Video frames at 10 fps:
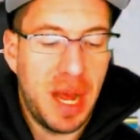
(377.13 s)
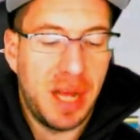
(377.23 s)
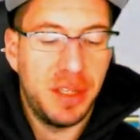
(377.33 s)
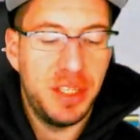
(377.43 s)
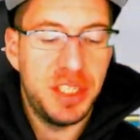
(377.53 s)

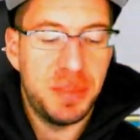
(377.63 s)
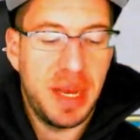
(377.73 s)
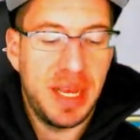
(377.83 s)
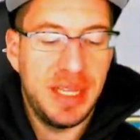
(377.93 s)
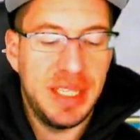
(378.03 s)
I'll use
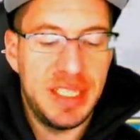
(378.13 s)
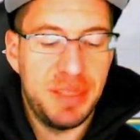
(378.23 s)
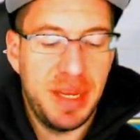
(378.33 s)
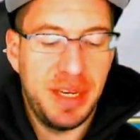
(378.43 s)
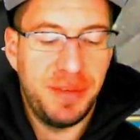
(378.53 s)
this is
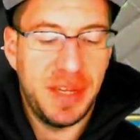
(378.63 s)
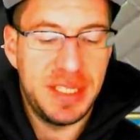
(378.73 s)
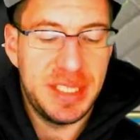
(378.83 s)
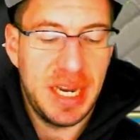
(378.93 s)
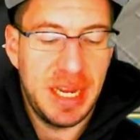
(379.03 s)
my
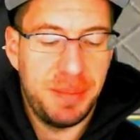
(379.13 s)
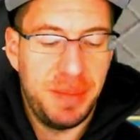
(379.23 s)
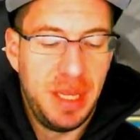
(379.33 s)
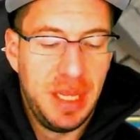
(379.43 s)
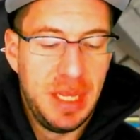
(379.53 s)
defense
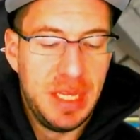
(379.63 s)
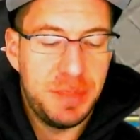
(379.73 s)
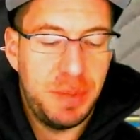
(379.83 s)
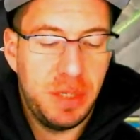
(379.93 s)
setup. It's pretty